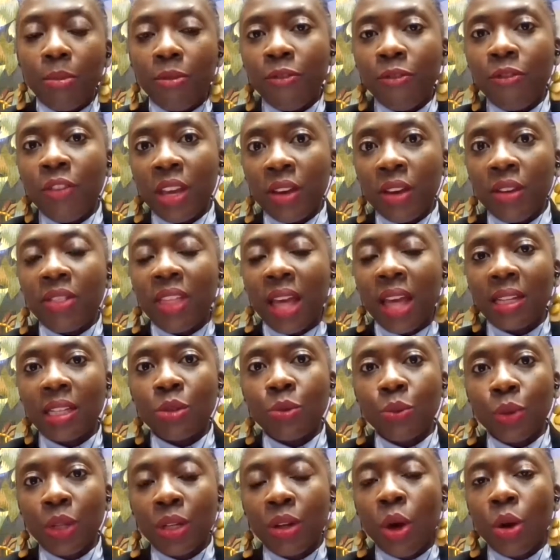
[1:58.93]
fear that it
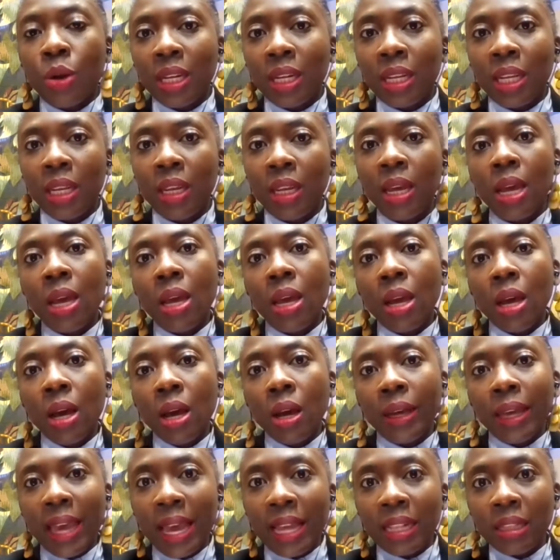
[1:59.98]
will only
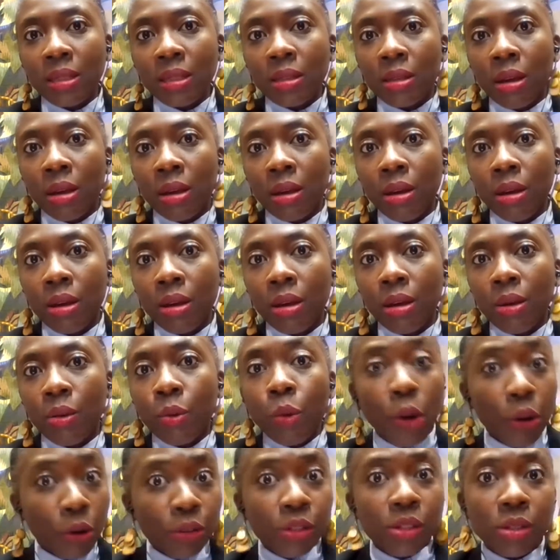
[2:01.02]
get
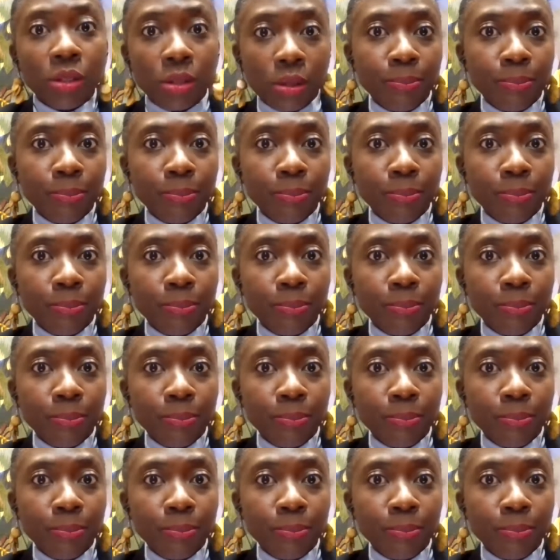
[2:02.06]
worse.